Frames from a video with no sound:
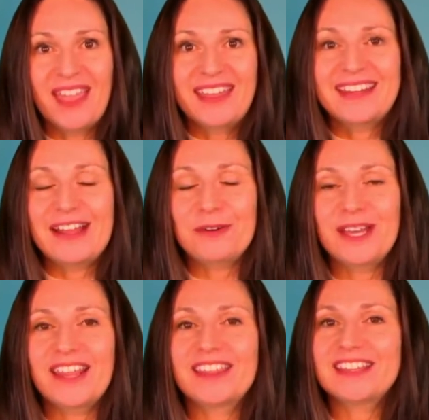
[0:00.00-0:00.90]
Now,
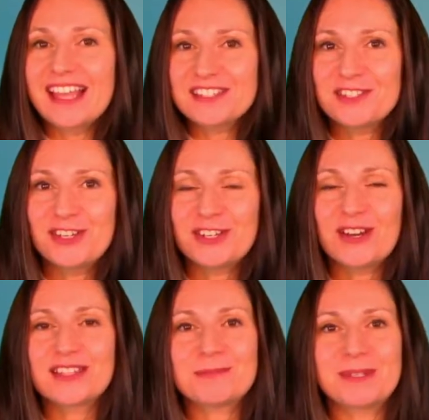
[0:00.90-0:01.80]
the last year
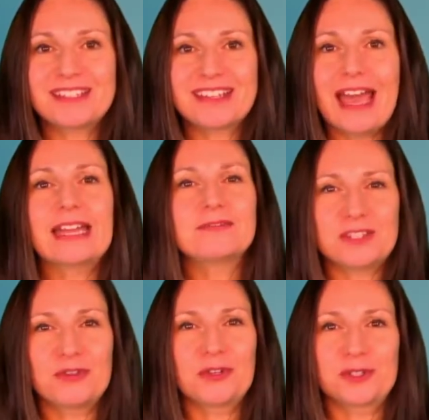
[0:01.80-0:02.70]
has been kind of
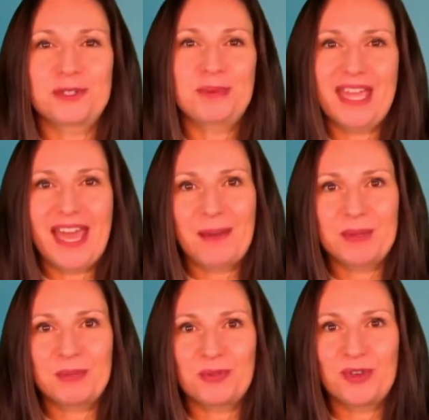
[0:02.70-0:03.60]
difficult to be a happy
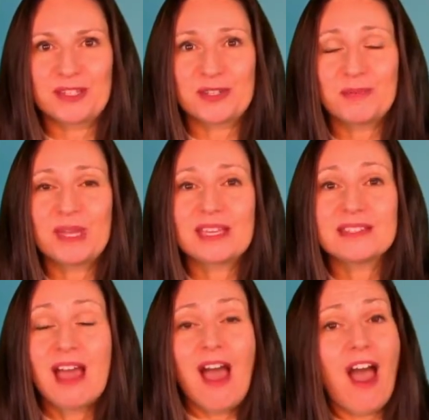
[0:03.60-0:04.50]
professor because
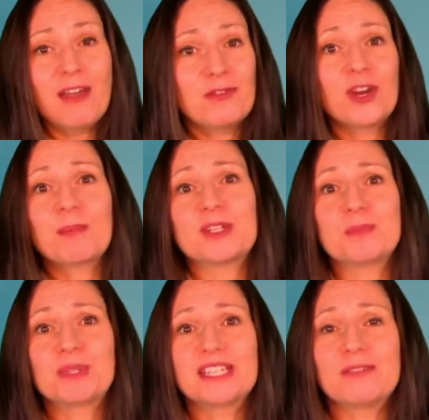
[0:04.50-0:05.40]
I very much
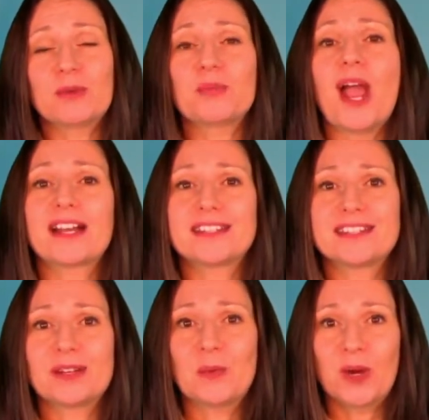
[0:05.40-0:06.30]
believe in
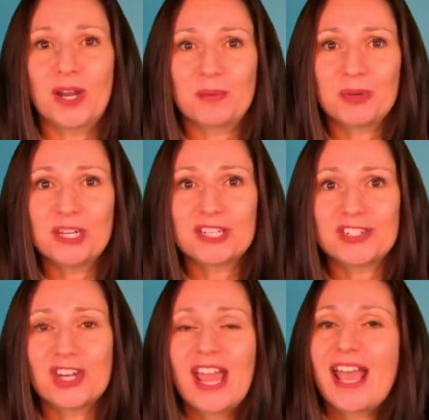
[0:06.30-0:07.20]
practicing what I preach,
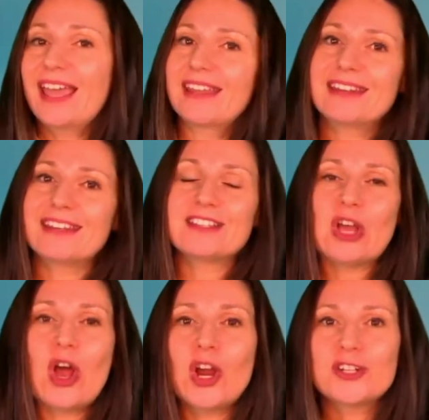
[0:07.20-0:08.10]
and it's
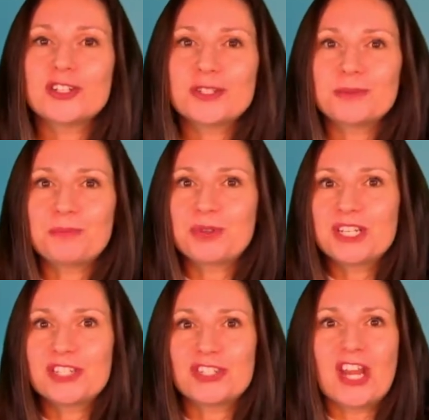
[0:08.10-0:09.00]
hard to
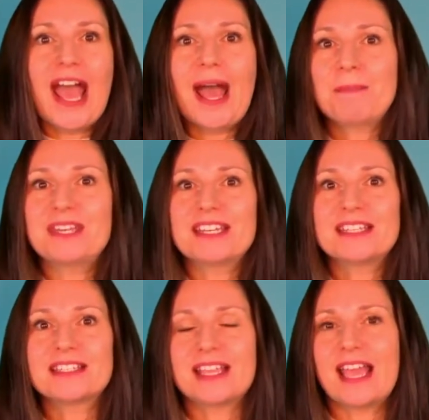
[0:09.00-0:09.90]
preach
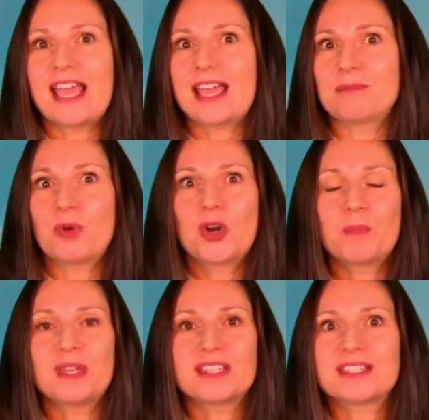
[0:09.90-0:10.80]
happiness and
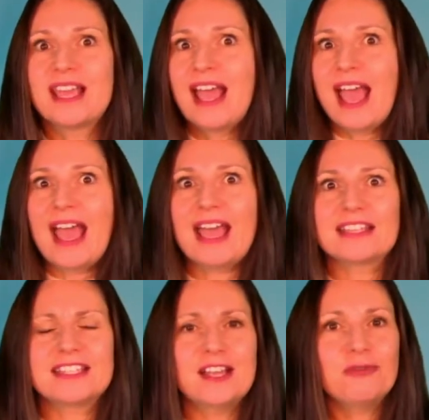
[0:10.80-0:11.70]
purpose and
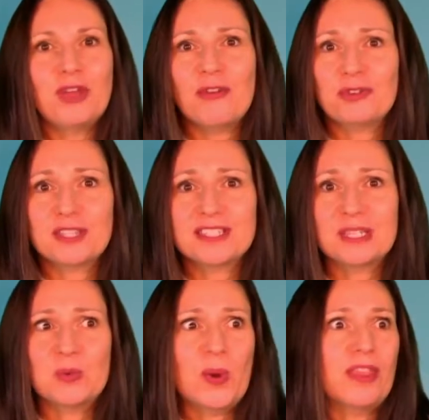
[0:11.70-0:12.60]
self efficacy
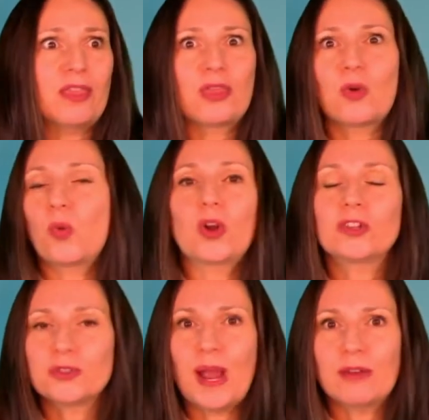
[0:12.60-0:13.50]
when the world
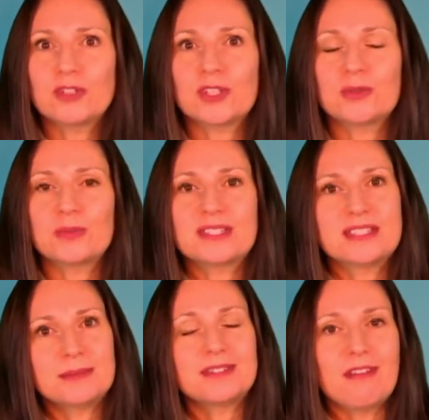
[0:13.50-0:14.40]
around you
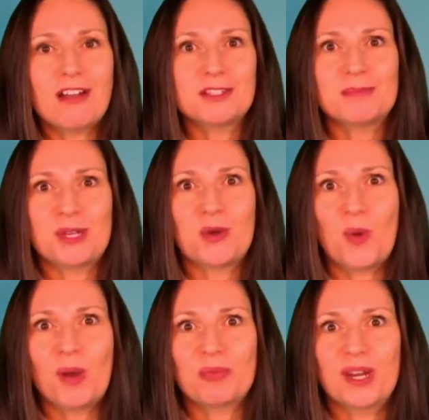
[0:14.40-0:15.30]
seems not to be
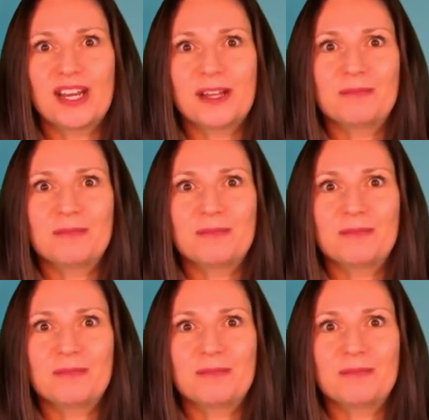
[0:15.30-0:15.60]
cooperating.